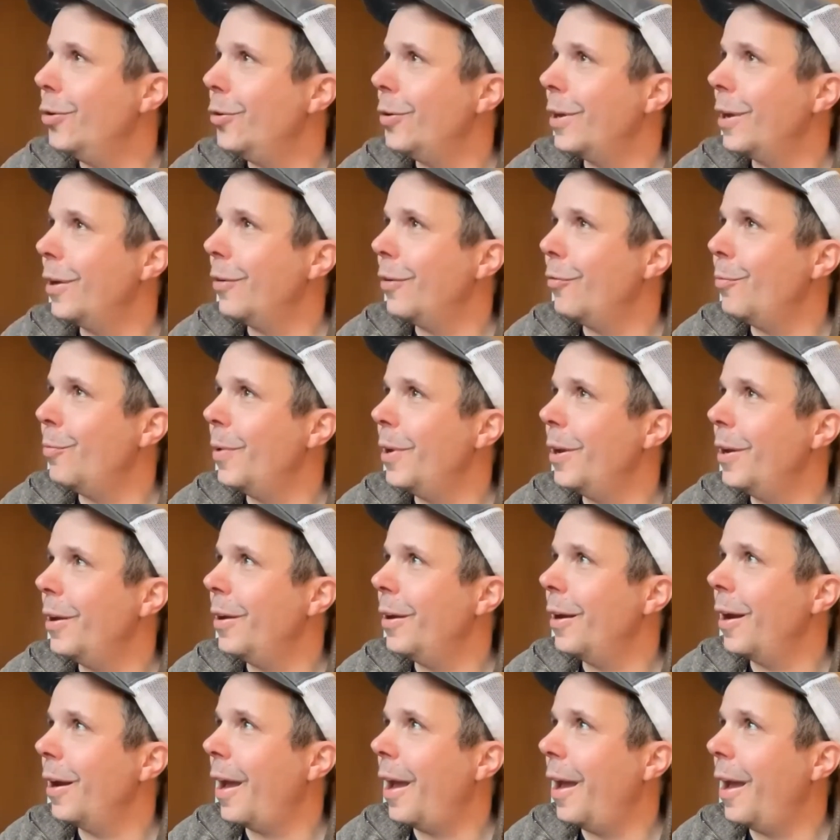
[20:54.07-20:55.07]
give
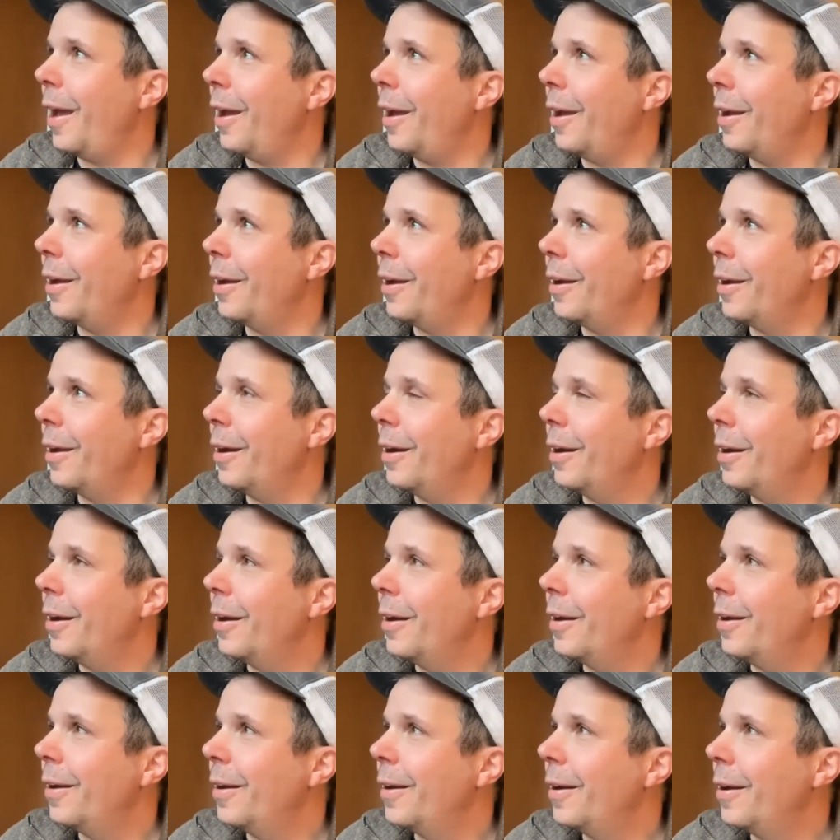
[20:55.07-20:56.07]
me a
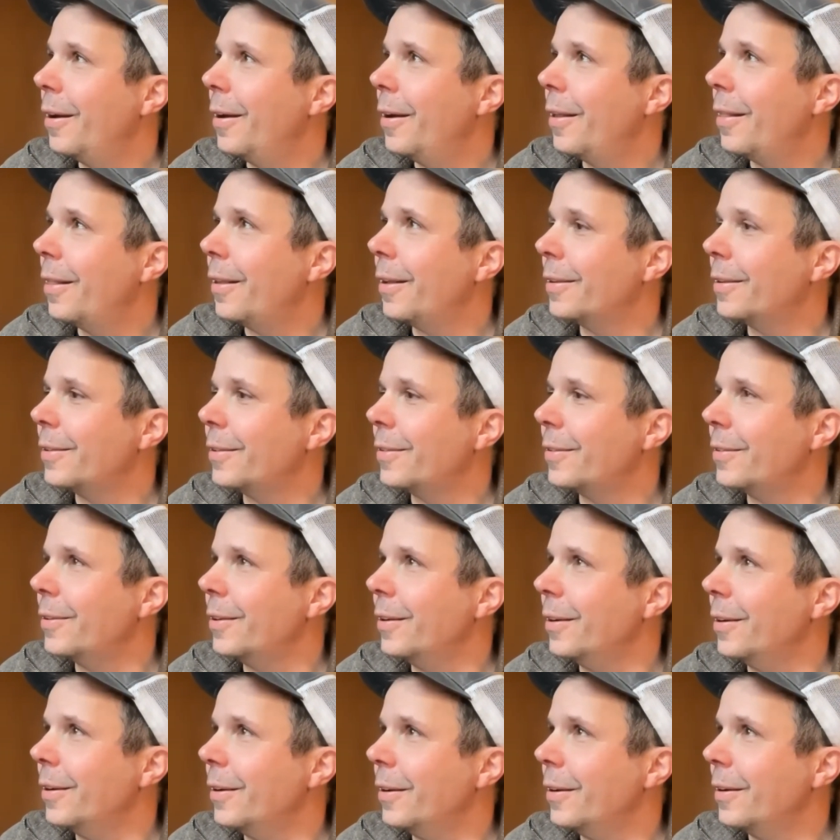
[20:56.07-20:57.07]
let's
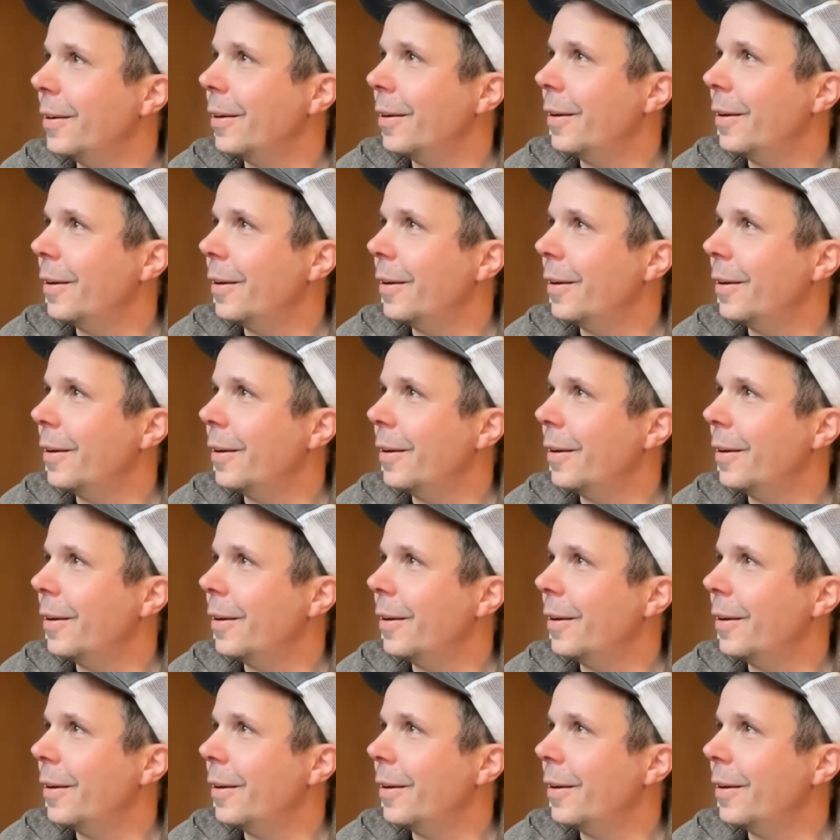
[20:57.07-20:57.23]
see.